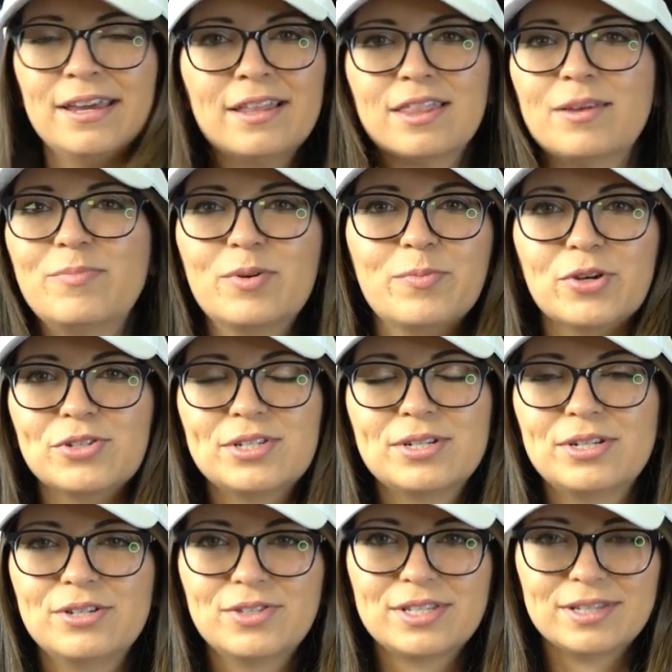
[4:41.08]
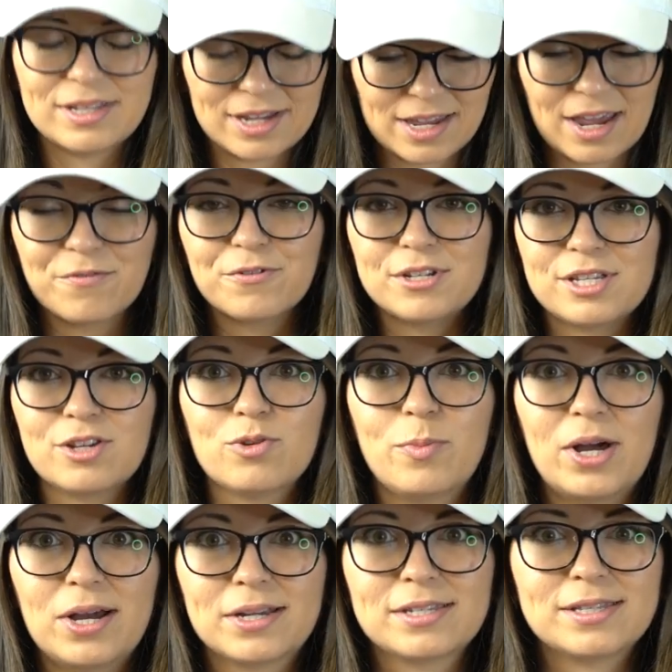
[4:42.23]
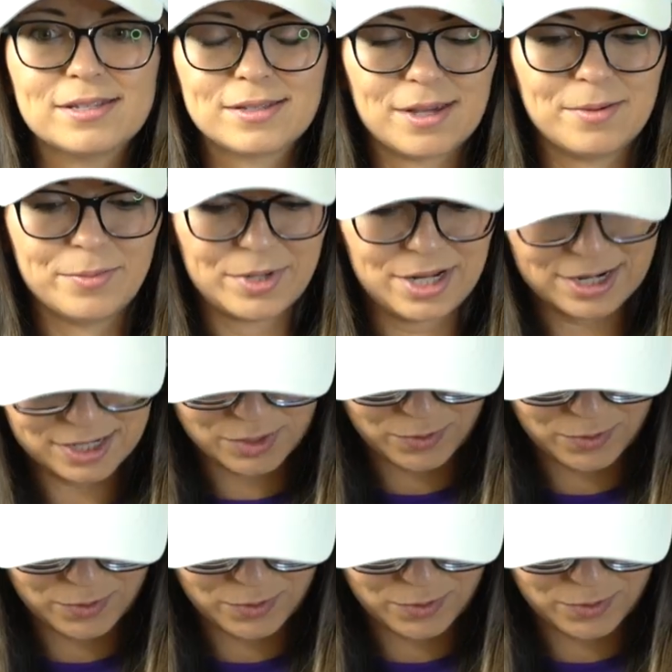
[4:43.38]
They put post-it notes in like every single box, this company, I